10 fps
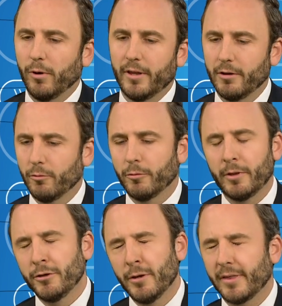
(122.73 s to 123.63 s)
of the
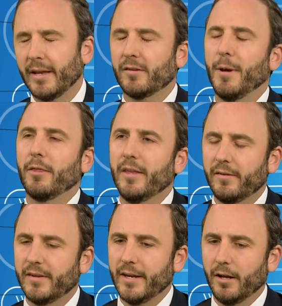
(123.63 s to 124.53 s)
unique things about this
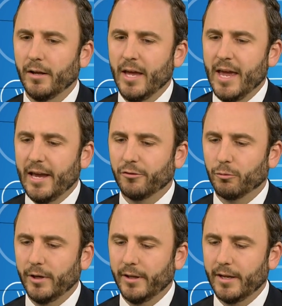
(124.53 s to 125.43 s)
deal is
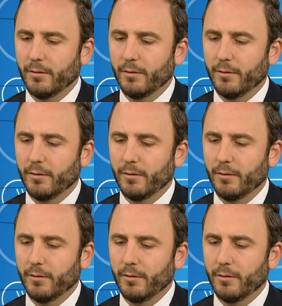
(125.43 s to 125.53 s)
really